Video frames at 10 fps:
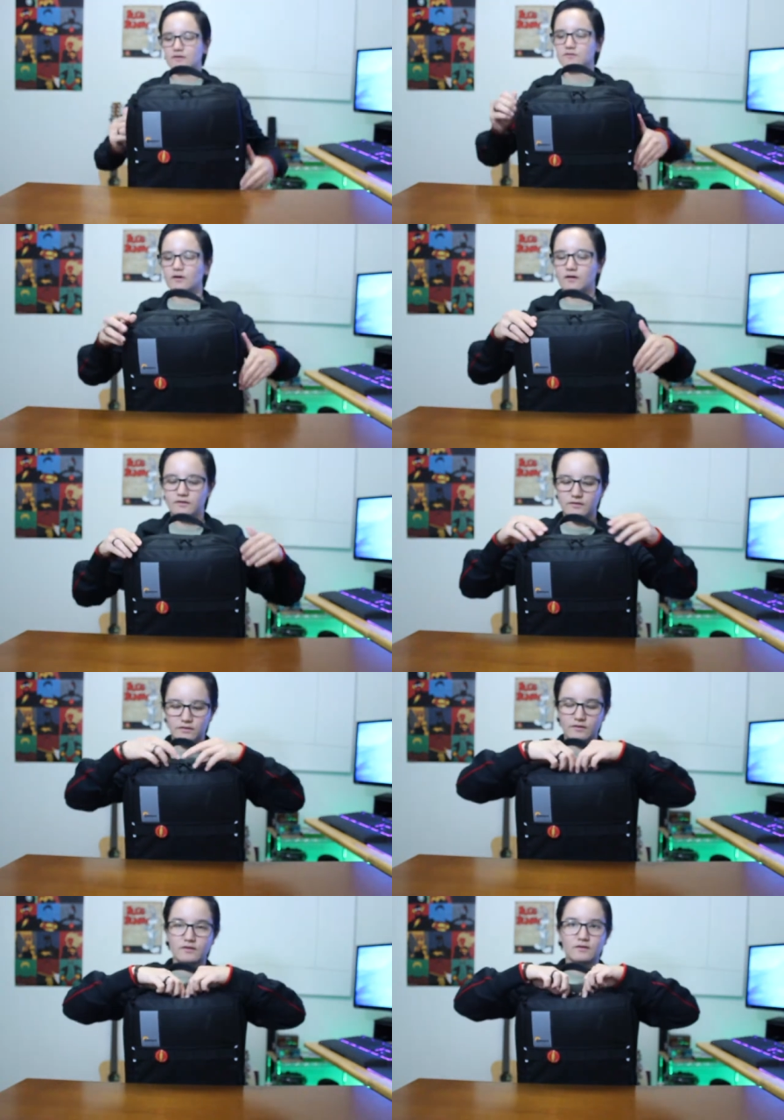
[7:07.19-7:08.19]
is on
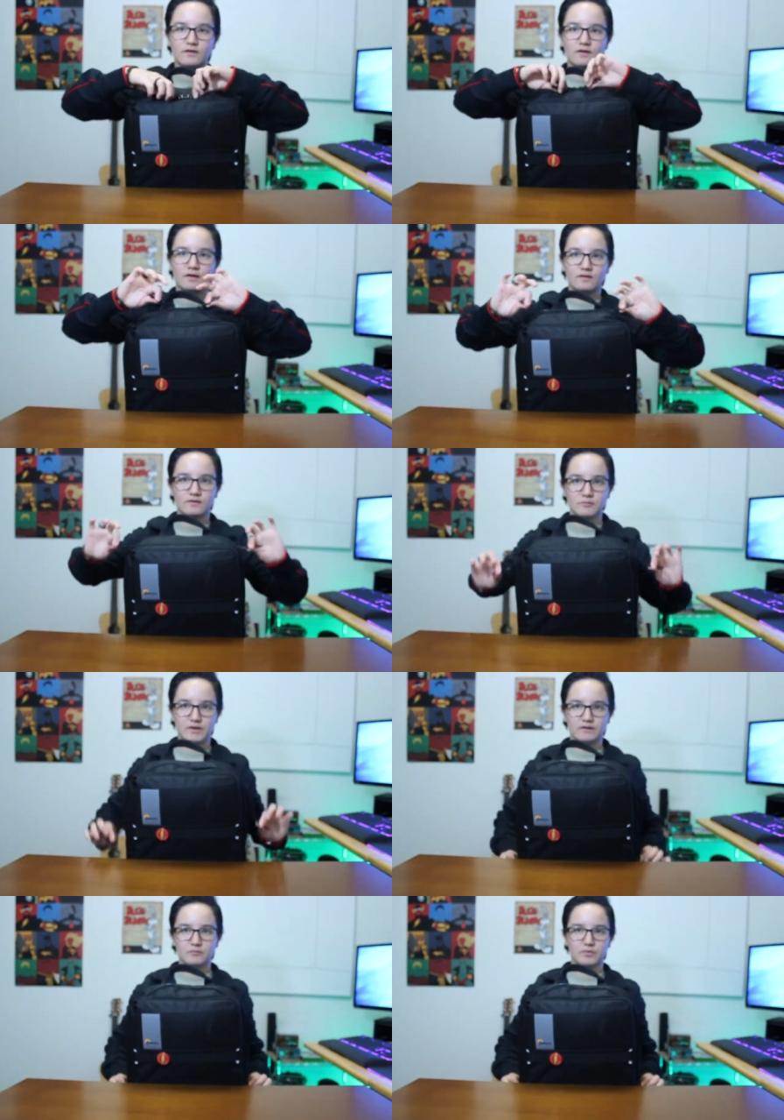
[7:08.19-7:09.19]

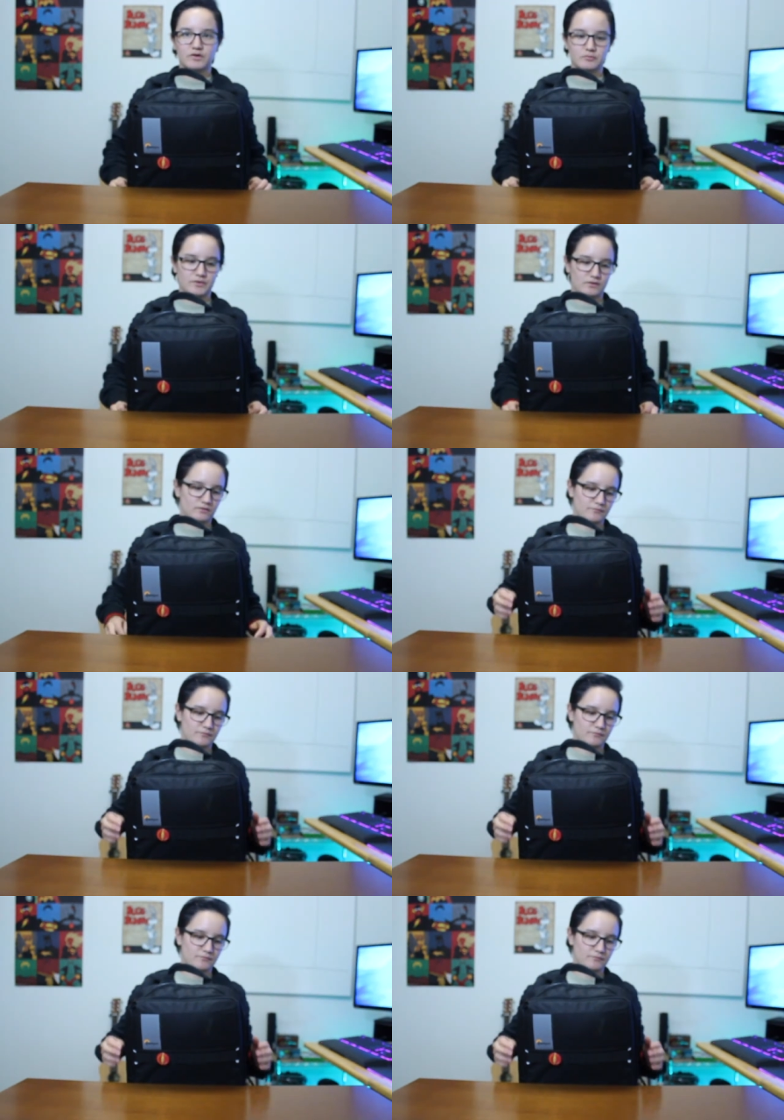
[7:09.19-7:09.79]
main compartment